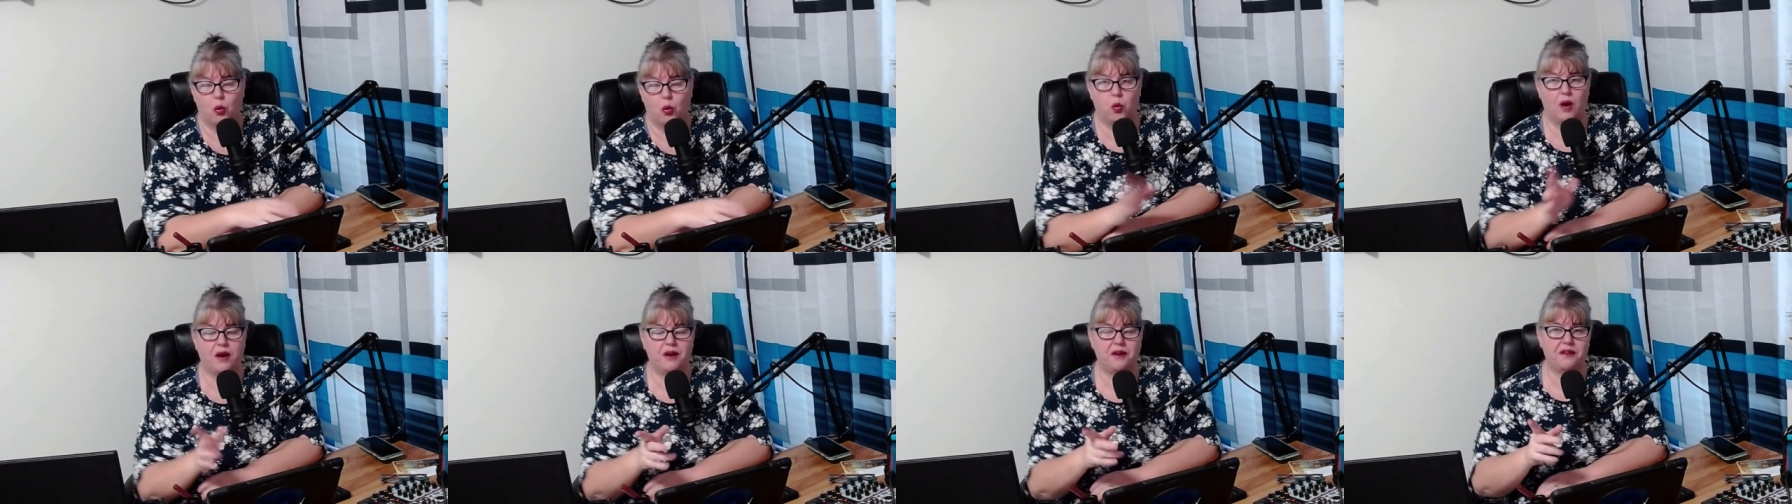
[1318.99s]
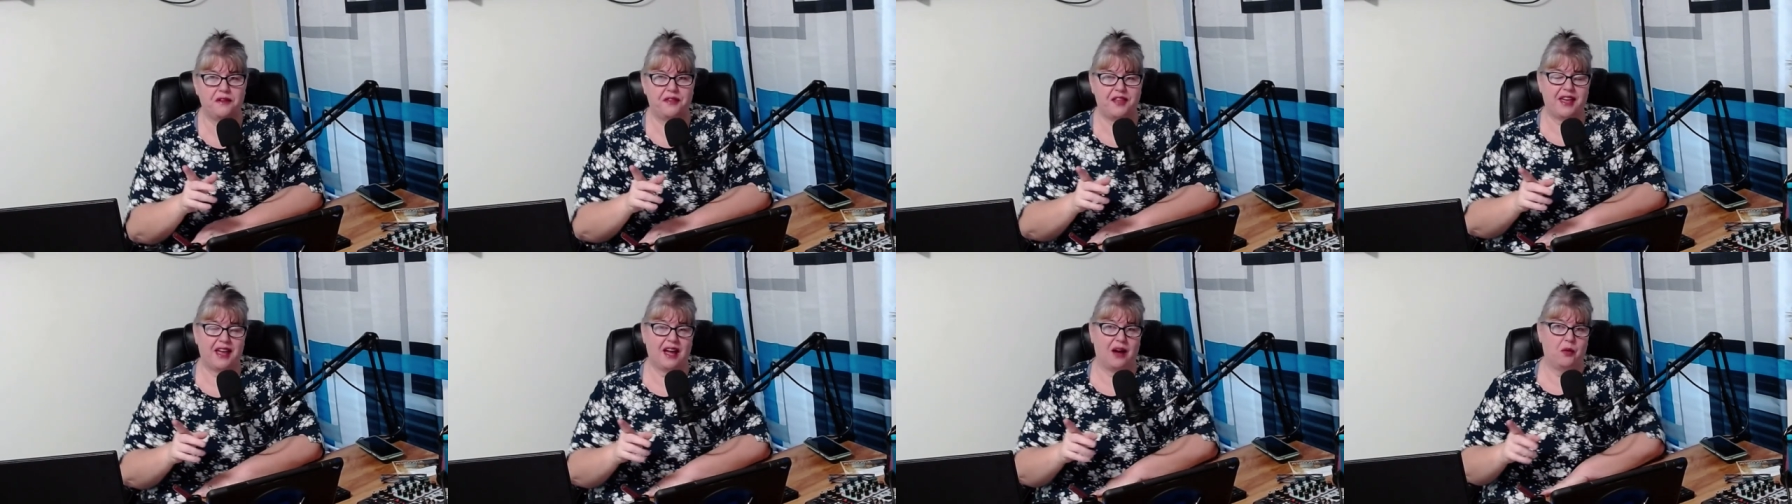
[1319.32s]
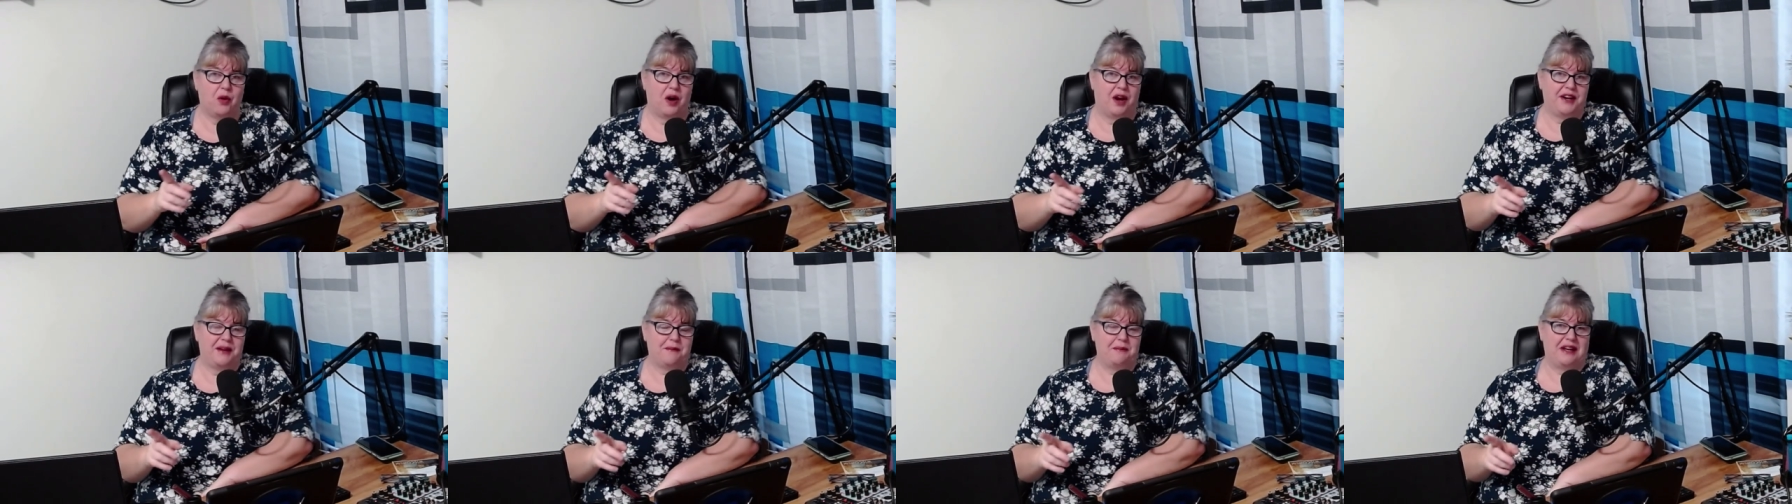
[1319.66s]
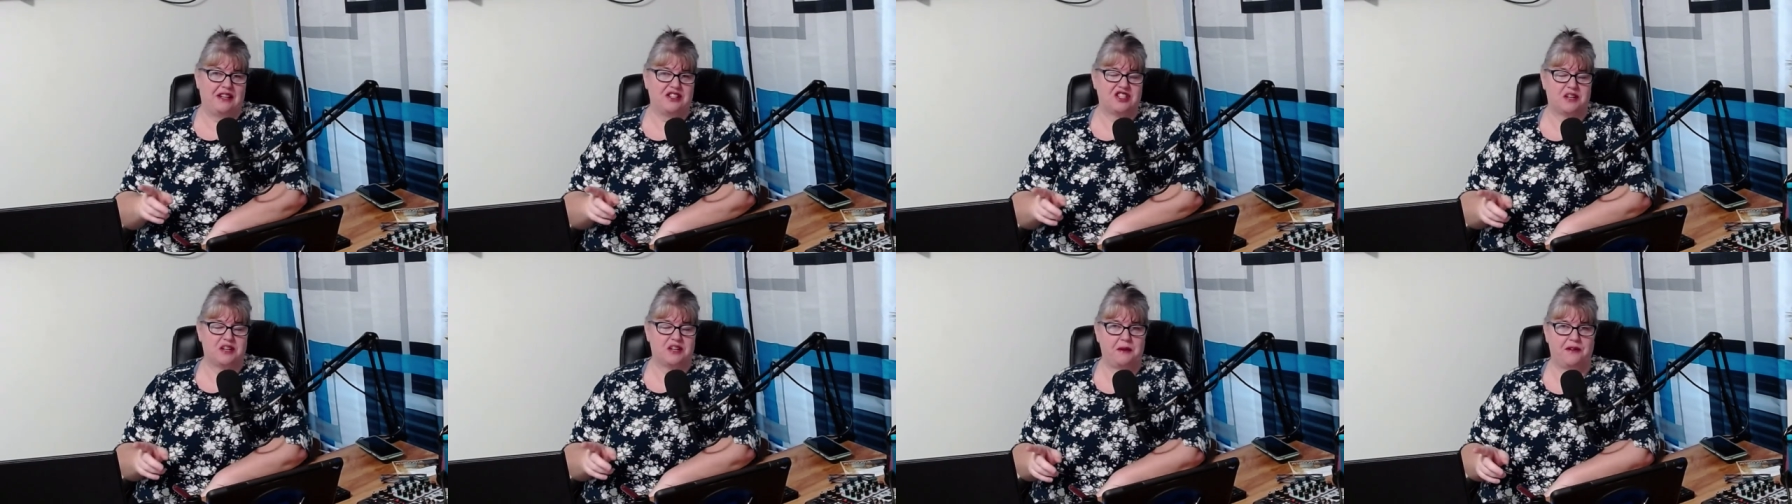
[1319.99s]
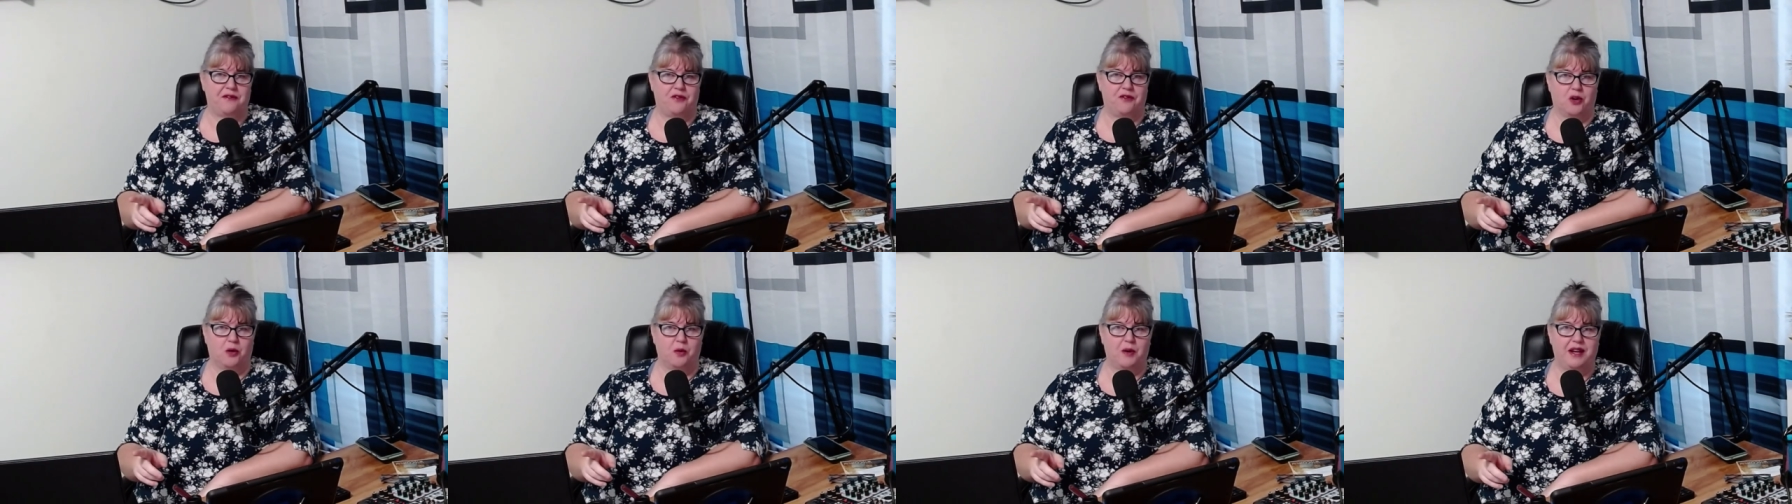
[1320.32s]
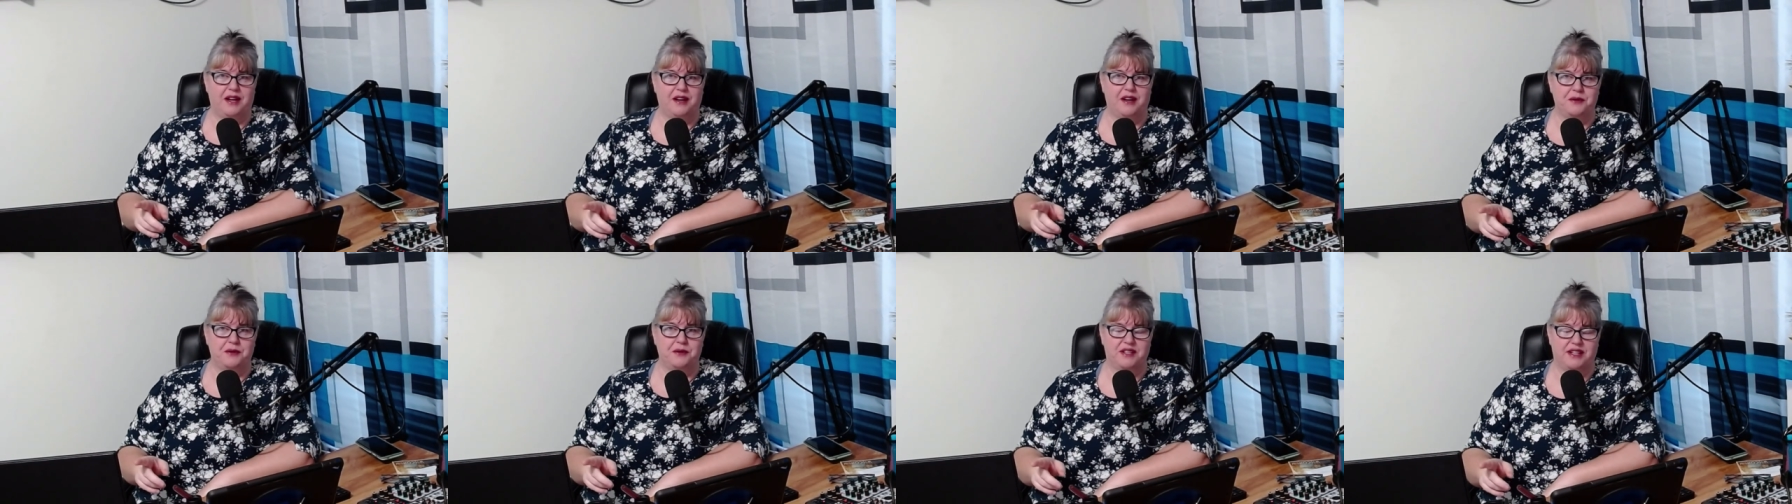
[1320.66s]
One other thing I wanted to mention before
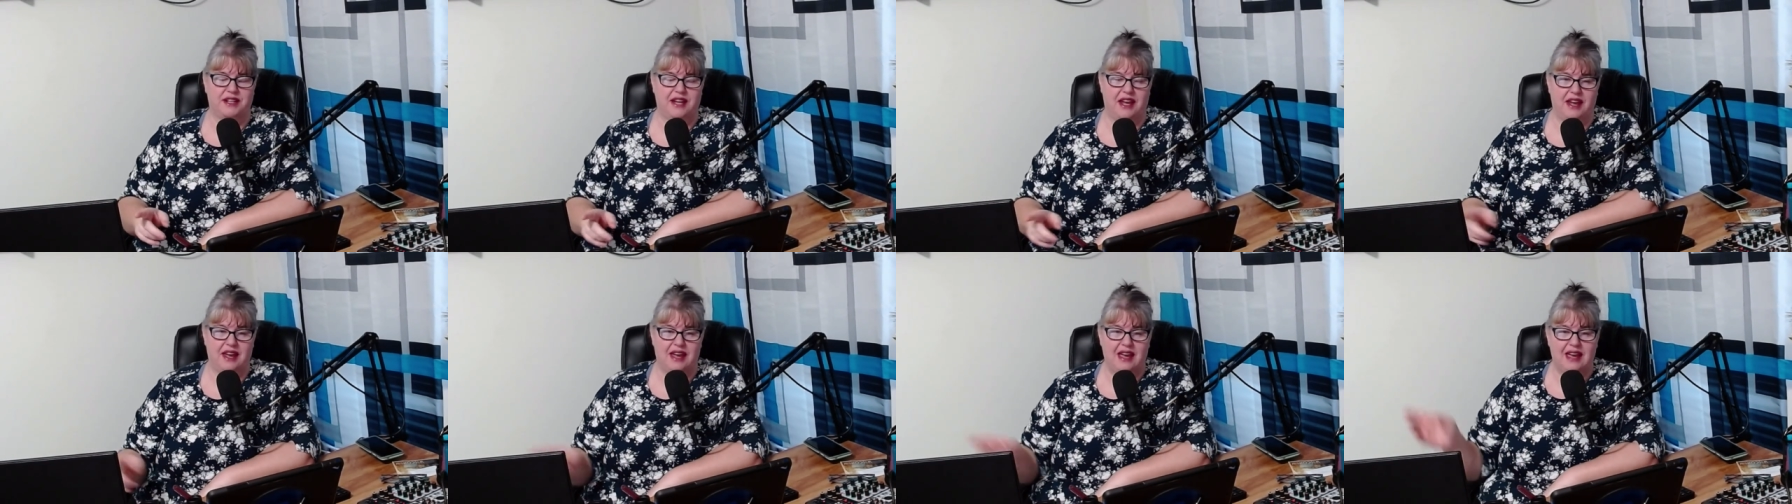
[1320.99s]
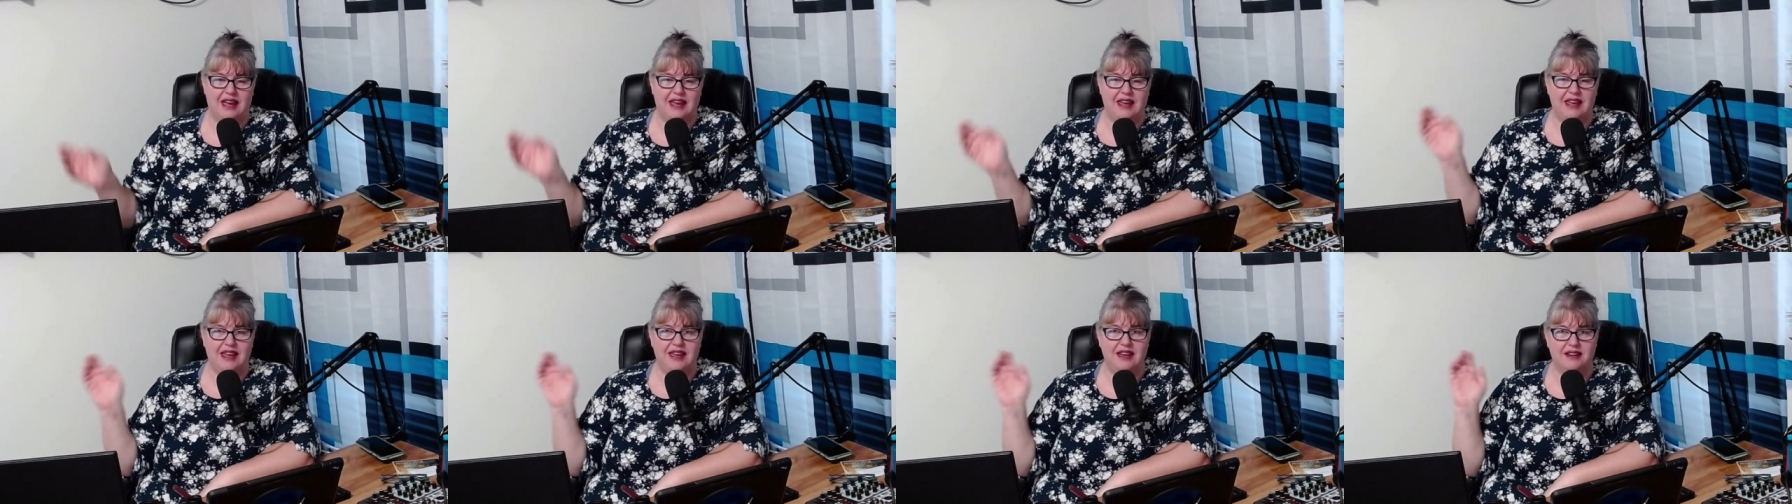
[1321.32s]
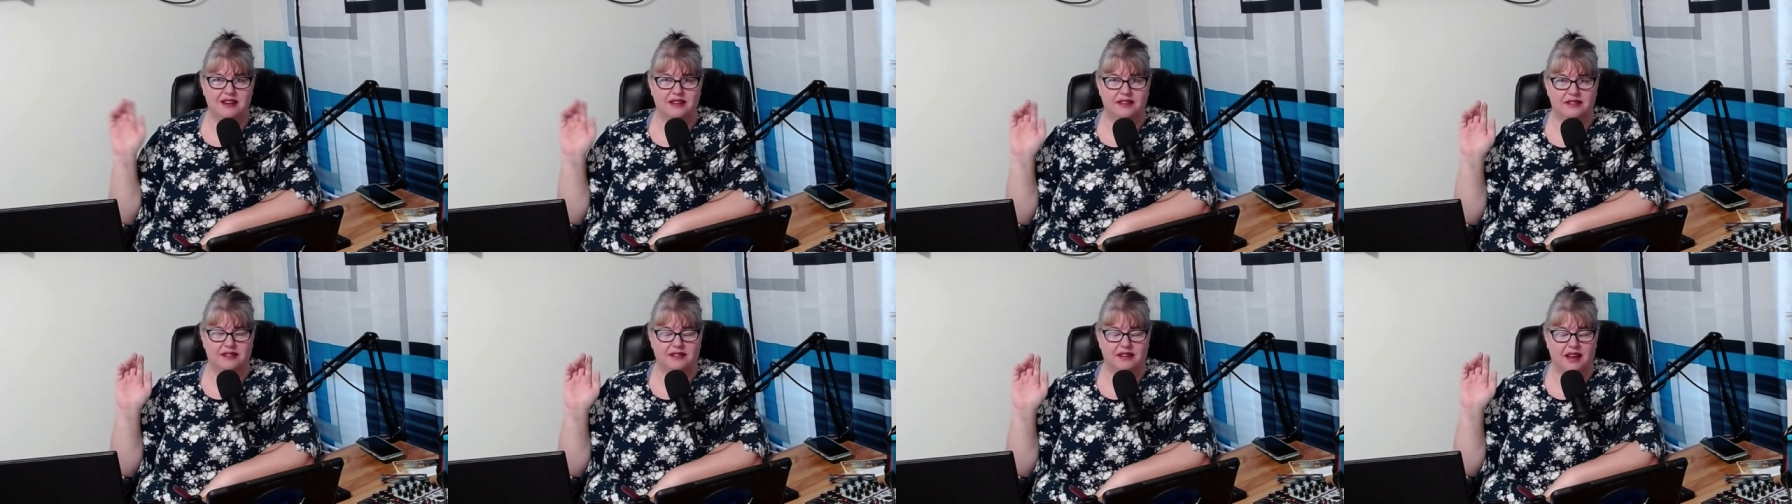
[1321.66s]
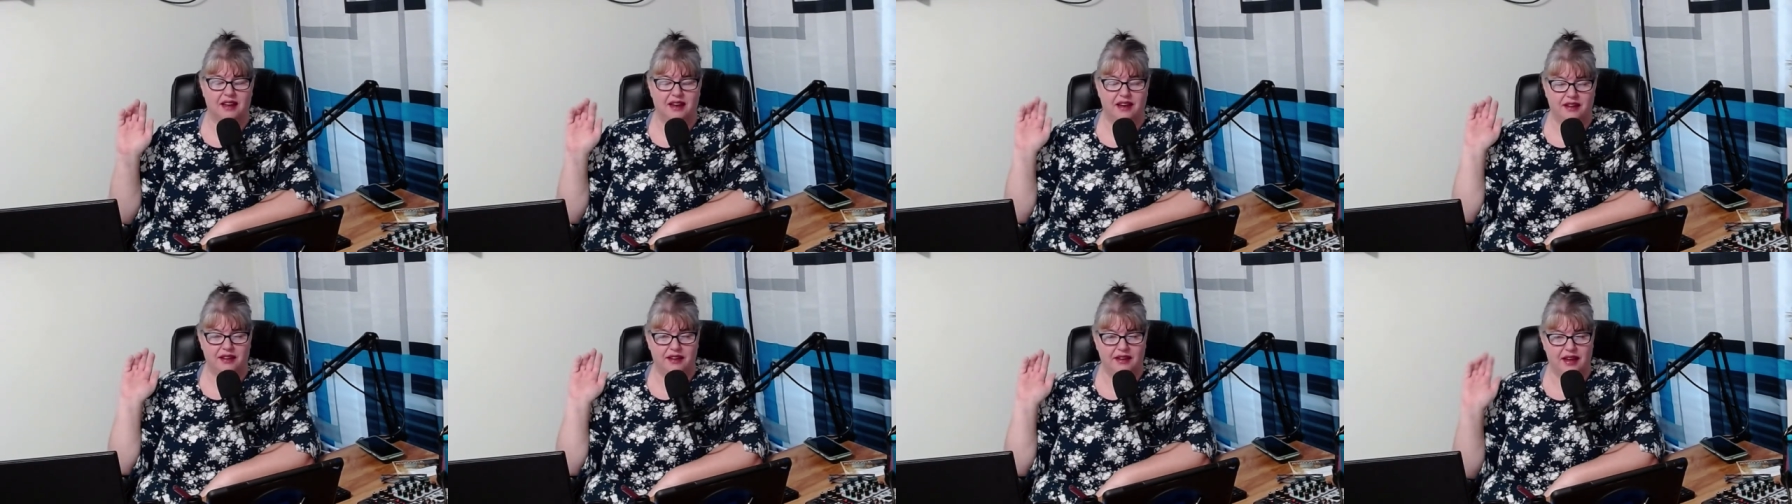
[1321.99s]
we go today is